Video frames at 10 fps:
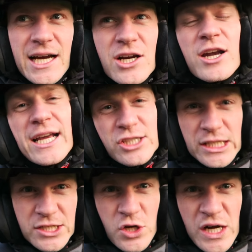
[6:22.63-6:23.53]
I can't
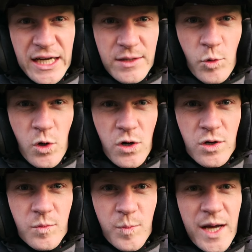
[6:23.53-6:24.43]
actually do it
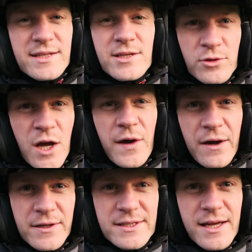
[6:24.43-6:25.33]
anymore, but I still know
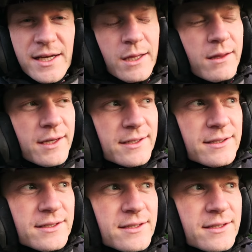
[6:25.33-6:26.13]
how it's done, I think.